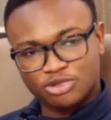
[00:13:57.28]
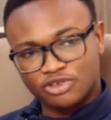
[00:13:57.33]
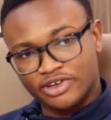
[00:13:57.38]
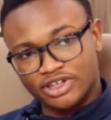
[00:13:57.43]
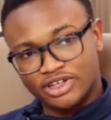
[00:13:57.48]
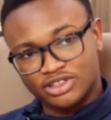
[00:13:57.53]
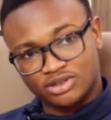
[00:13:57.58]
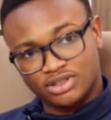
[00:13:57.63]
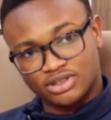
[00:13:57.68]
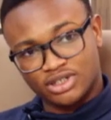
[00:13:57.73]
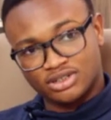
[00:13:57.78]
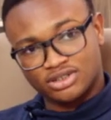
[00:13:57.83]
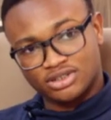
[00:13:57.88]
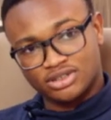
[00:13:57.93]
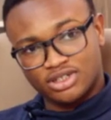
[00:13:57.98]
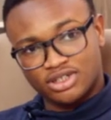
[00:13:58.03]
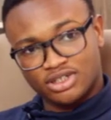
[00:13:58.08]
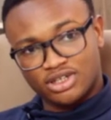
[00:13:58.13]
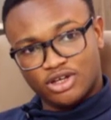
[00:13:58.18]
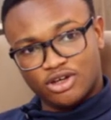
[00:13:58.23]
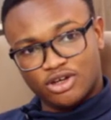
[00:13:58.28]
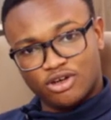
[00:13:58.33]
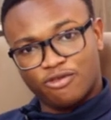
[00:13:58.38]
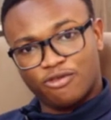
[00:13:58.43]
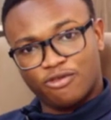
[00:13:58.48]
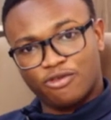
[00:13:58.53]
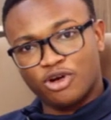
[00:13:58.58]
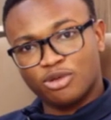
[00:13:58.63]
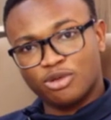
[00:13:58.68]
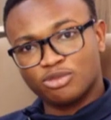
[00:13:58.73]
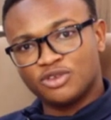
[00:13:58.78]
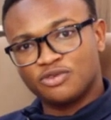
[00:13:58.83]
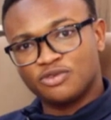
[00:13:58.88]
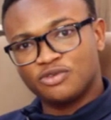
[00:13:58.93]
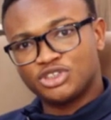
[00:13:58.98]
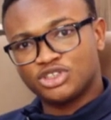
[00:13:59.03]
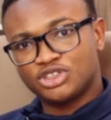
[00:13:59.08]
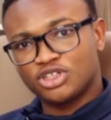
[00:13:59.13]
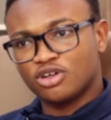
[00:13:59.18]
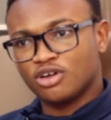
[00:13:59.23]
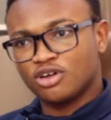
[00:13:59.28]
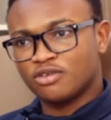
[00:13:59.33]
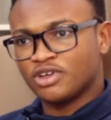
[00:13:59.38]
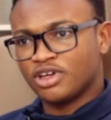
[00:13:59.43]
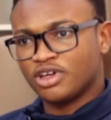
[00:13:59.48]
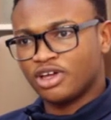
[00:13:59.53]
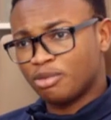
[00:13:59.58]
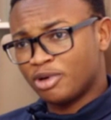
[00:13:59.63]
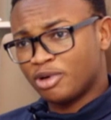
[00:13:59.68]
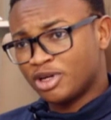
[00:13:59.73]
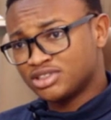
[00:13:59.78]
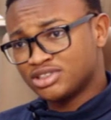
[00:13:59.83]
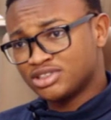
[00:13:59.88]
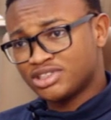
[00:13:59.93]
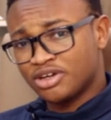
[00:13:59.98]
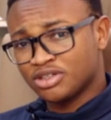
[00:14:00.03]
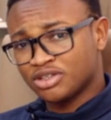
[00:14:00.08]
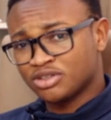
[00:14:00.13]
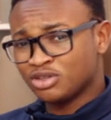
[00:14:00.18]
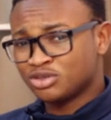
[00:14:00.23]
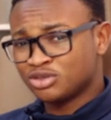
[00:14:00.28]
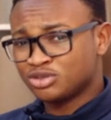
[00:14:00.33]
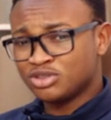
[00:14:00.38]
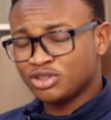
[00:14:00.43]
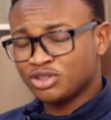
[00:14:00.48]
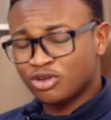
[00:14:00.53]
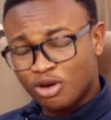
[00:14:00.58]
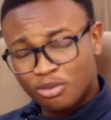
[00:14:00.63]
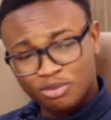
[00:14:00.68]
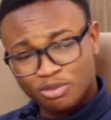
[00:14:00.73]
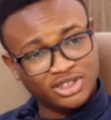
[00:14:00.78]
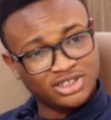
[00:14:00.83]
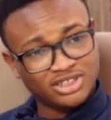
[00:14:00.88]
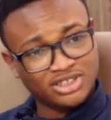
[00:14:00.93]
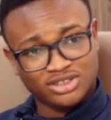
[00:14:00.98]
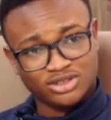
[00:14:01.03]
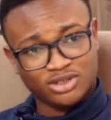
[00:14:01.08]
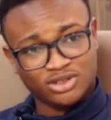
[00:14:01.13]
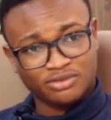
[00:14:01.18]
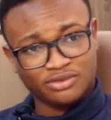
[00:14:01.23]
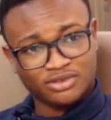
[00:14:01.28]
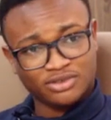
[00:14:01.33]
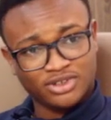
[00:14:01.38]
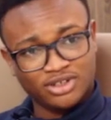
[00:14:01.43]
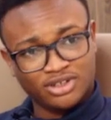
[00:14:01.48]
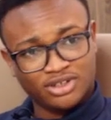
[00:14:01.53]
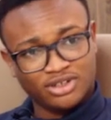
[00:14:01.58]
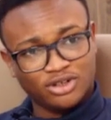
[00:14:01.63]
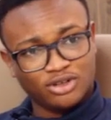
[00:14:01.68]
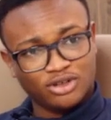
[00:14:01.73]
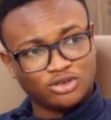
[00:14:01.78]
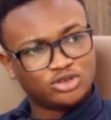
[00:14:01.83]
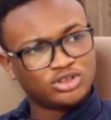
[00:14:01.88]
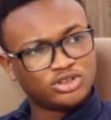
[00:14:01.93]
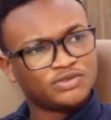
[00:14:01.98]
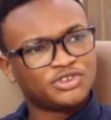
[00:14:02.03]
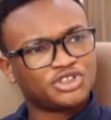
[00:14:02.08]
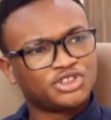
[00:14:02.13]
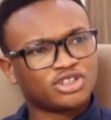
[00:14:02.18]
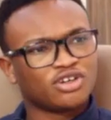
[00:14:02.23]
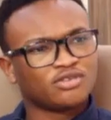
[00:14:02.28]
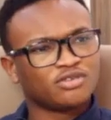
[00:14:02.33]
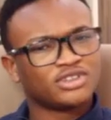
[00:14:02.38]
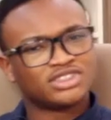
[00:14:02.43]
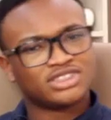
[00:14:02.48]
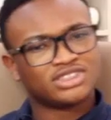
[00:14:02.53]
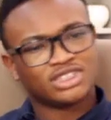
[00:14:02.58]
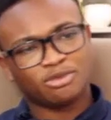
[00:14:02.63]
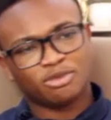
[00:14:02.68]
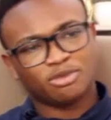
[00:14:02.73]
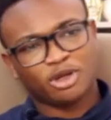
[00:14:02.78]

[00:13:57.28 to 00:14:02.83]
provides you that. From the vision of the managing director to the company itself, to the vision of the team